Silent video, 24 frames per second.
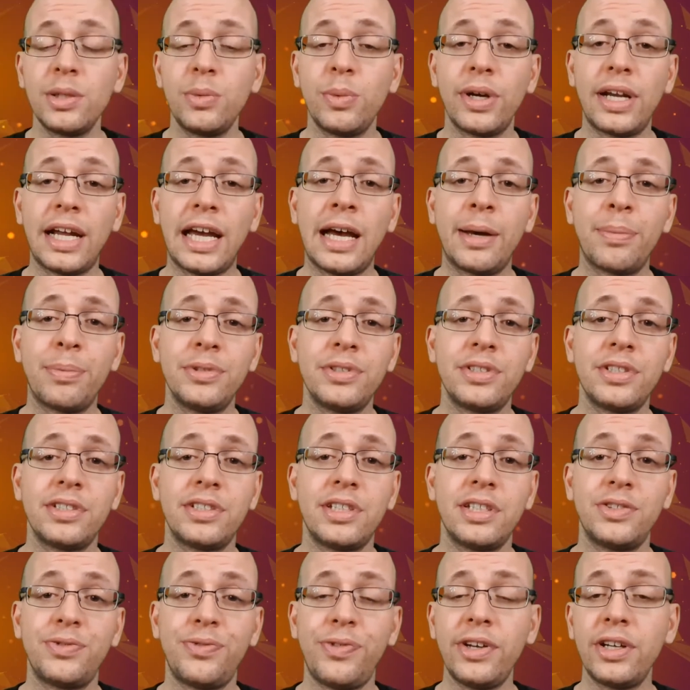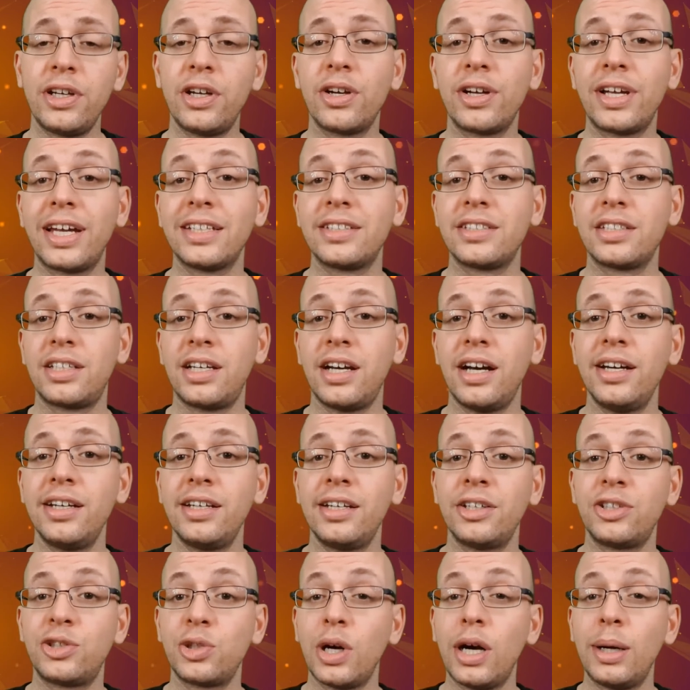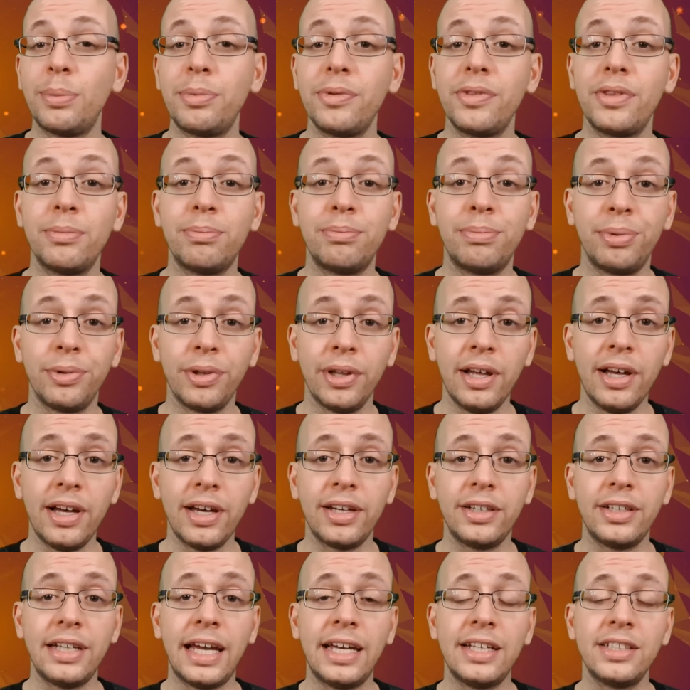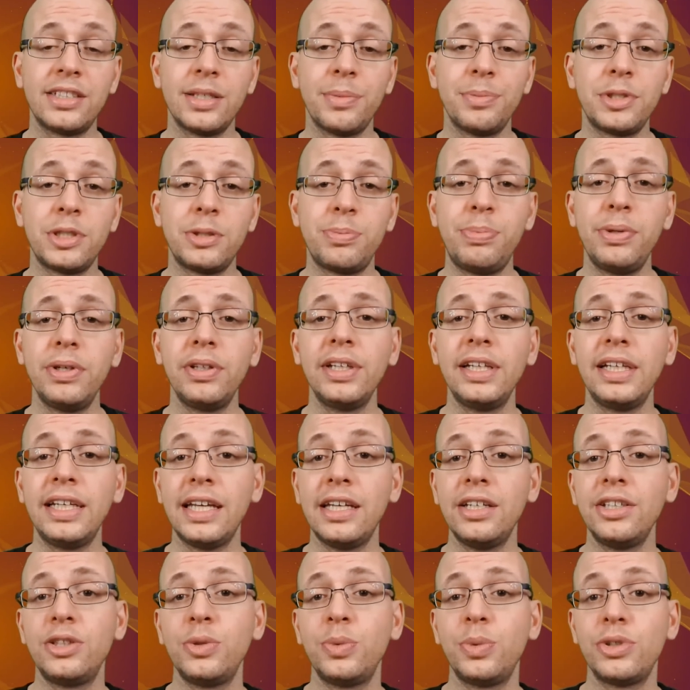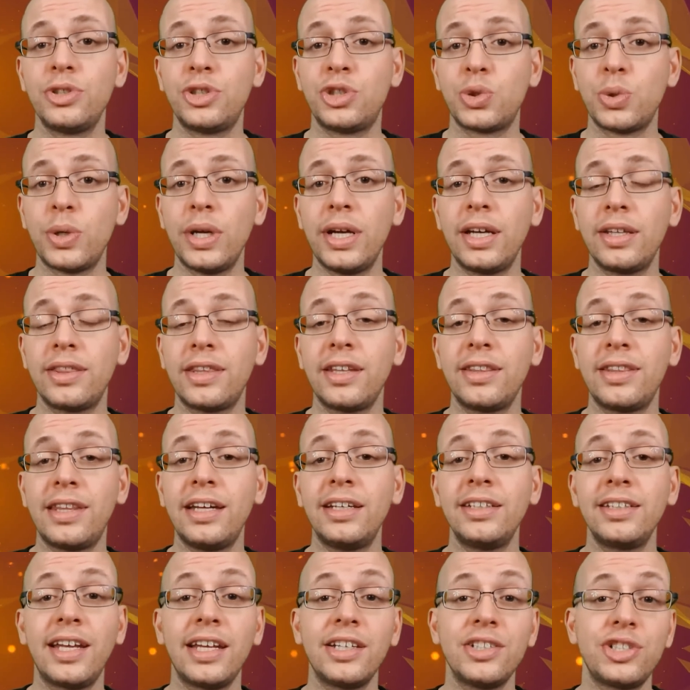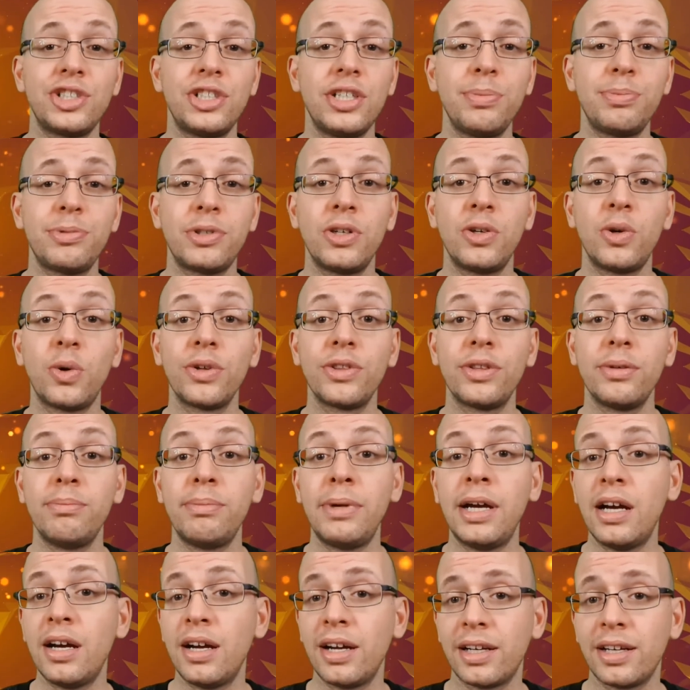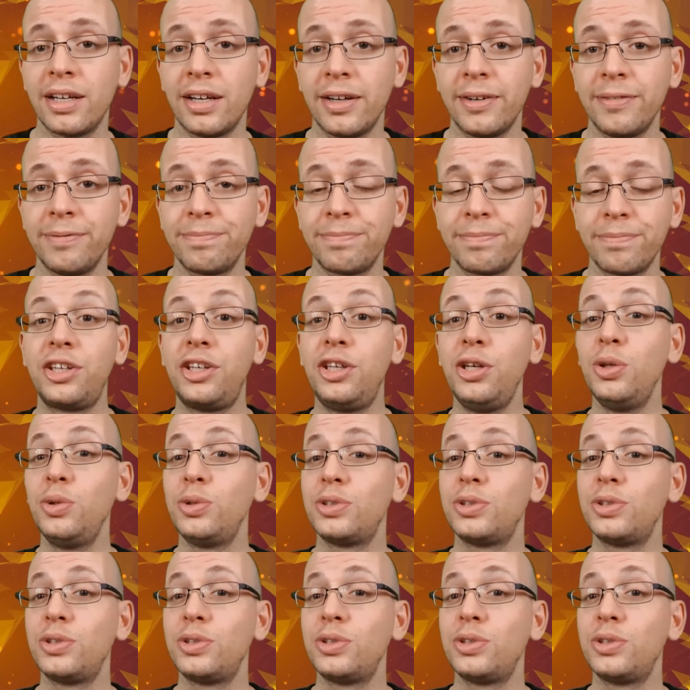what happens is his finger gets cut and a drop of the blood ends up spilling into a drink that then gets shipped to North America. Cue